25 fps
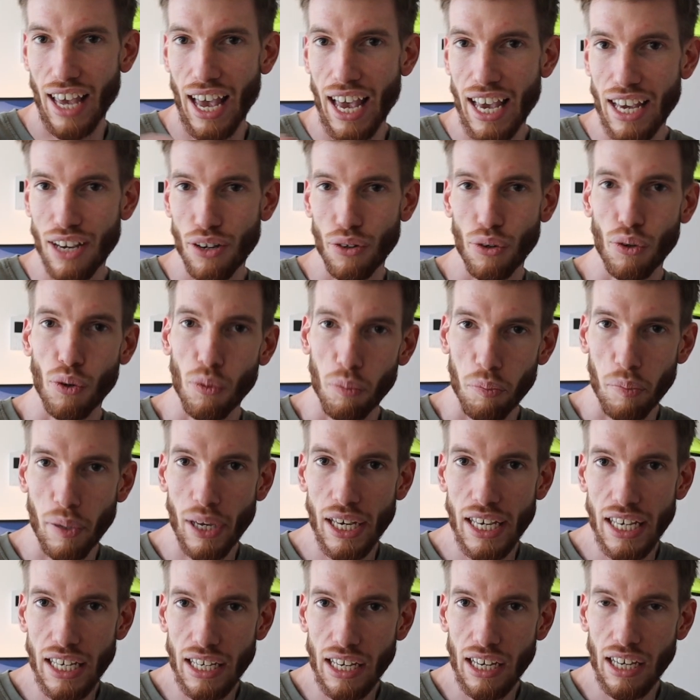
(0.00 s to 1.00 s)
A or
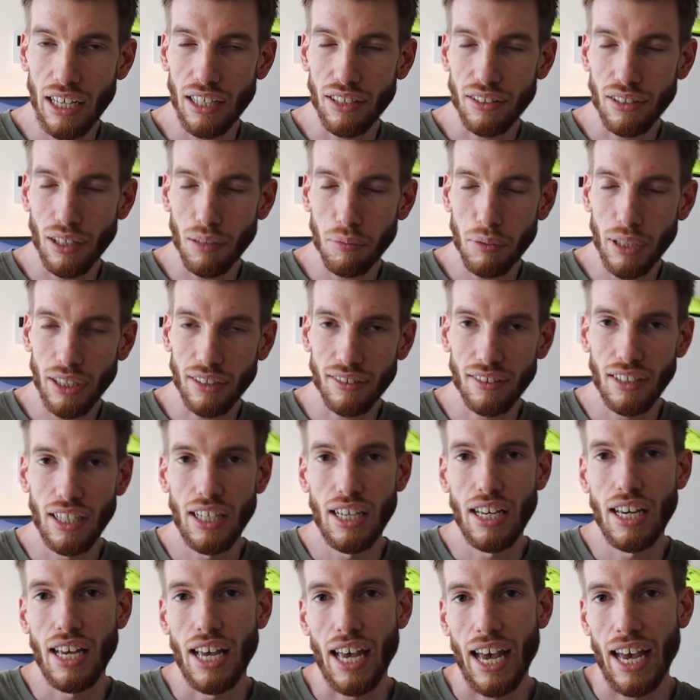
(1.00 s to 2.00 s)
B topics,
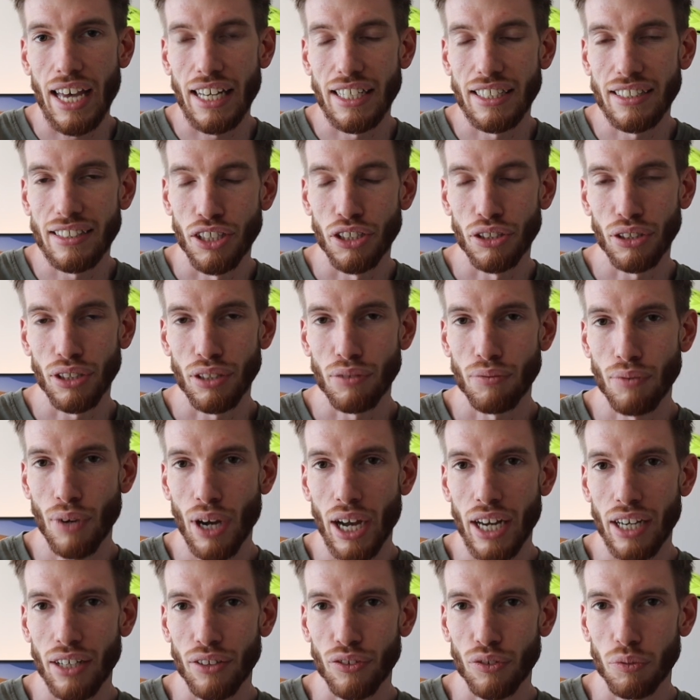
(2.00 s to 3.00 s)
and usually
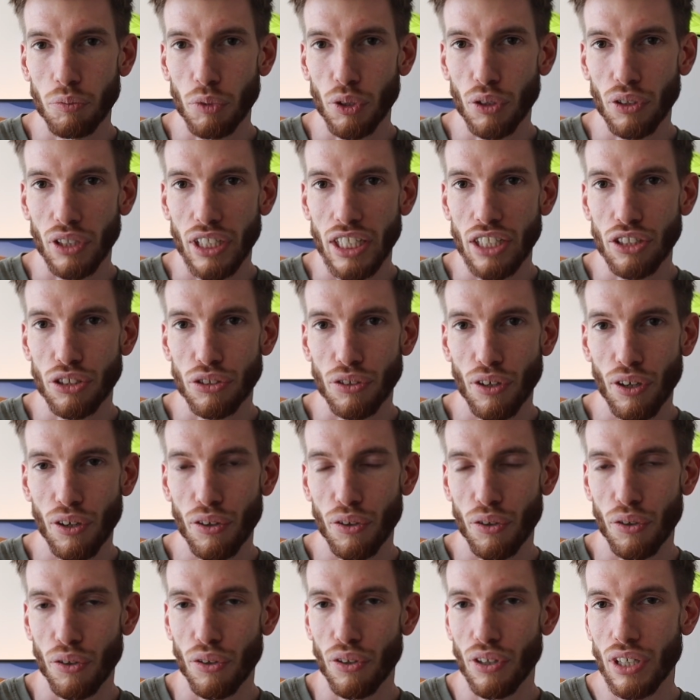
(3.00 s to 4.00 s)
write a small intro
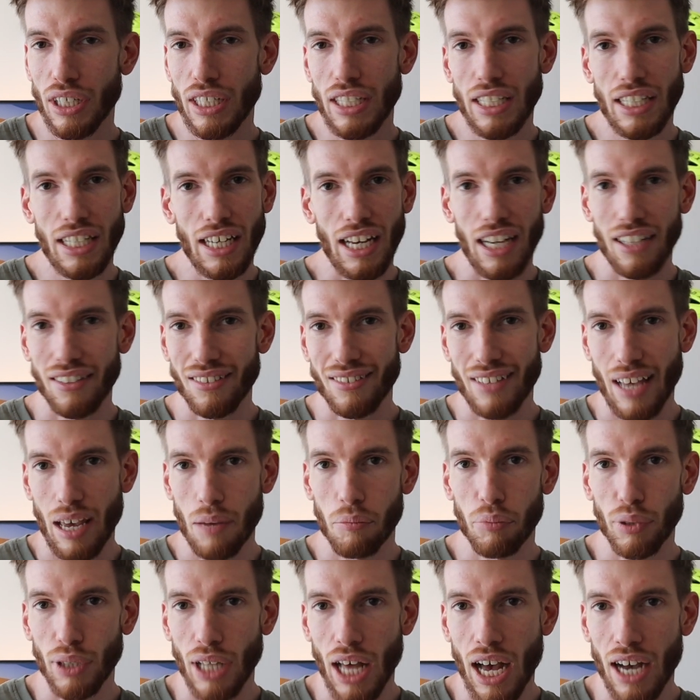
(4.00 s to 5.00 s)
or a
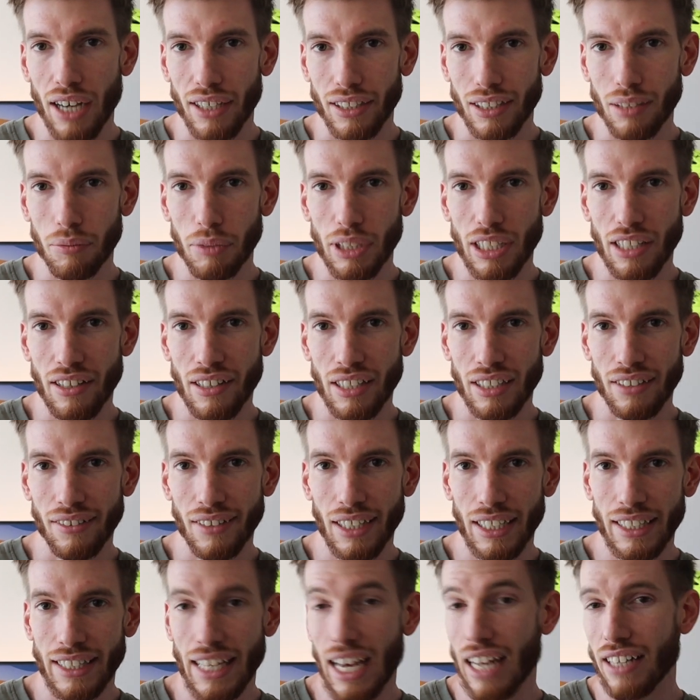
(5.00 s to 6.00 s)
sample argument and things
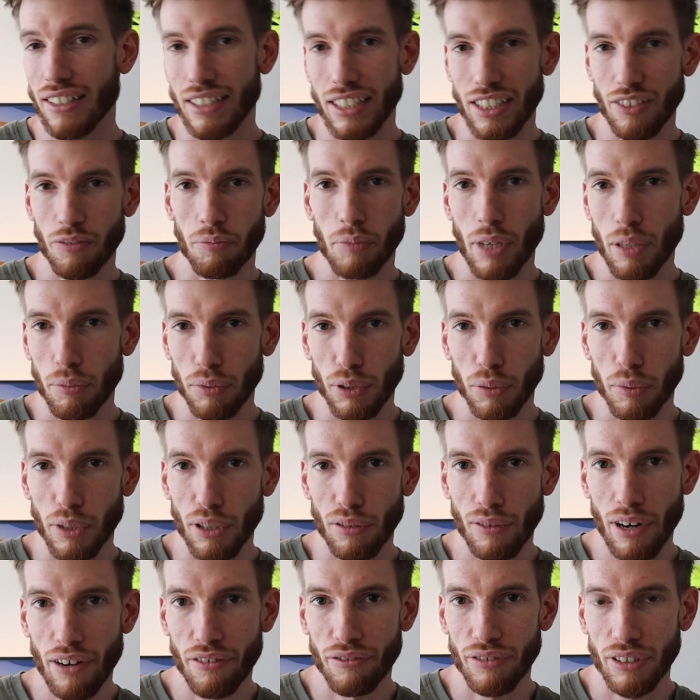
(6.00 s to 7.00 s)
like that to give people a bit of
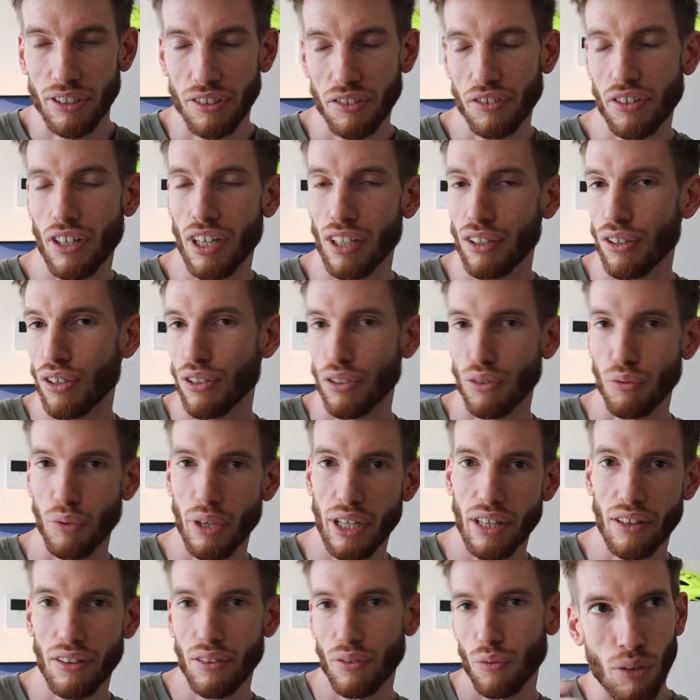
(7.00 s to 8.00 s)
reference, along
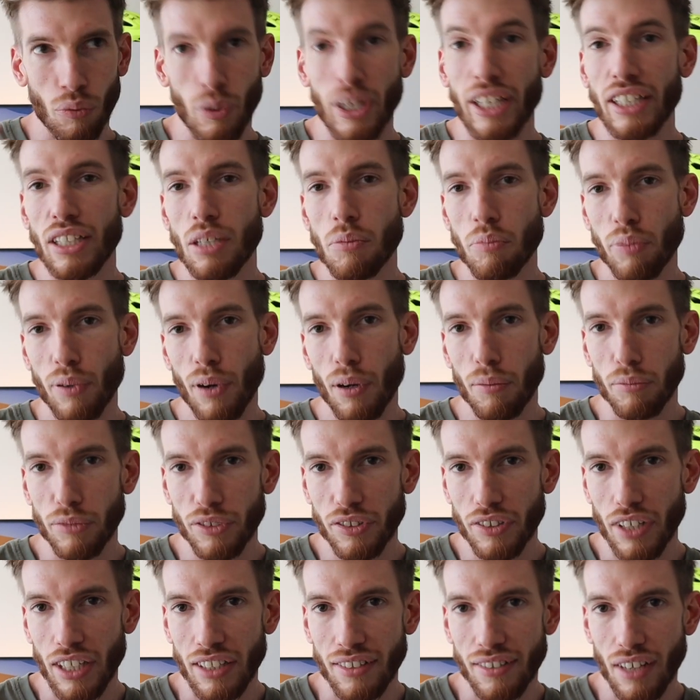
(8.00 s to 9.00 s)
with weekly
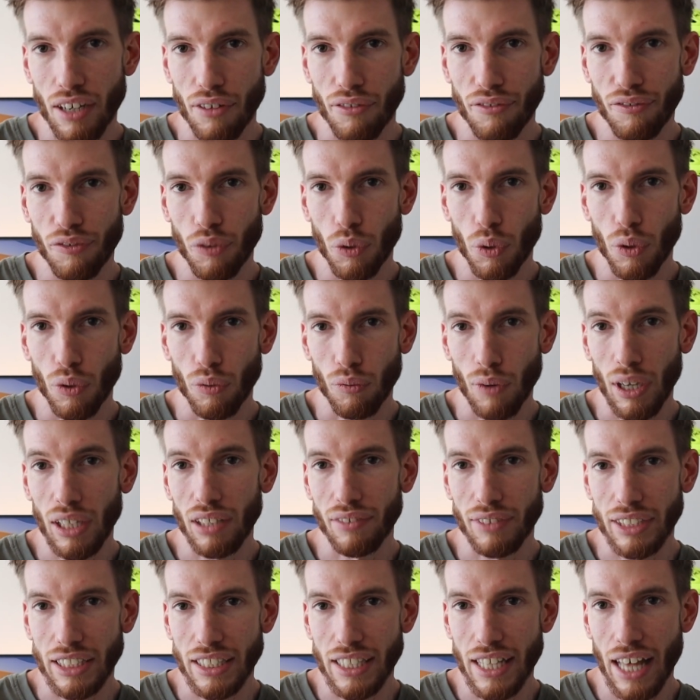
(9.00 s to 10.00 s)
prompts, a set of four
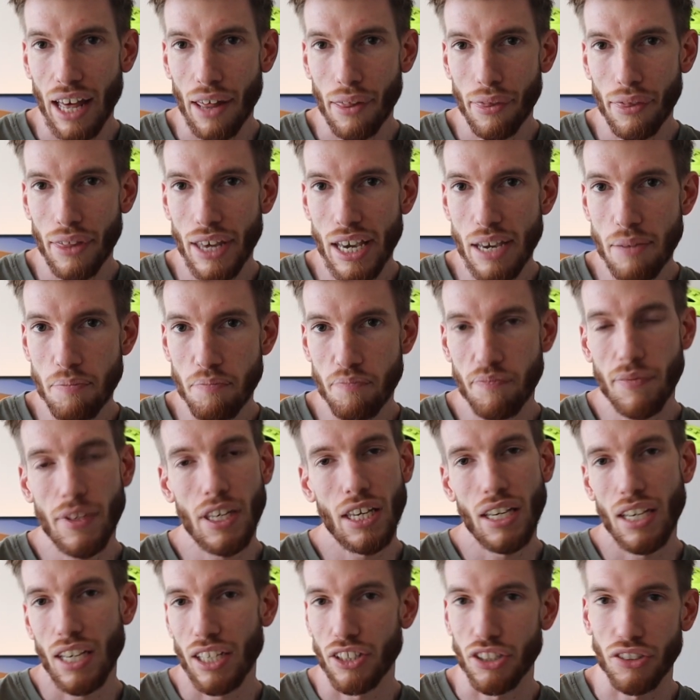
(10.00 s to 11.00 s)
relevant to that theme
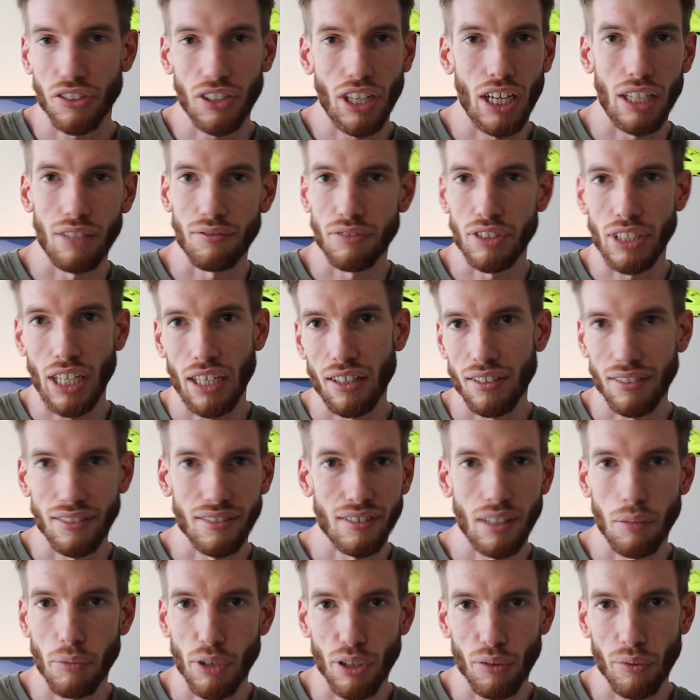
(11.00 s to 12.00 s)
just kind of does
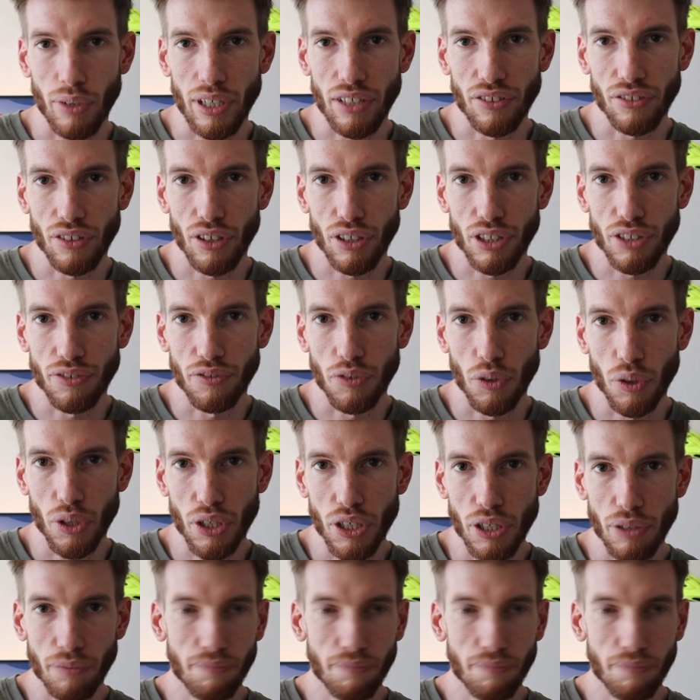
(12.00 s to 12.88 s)
some of the research for you.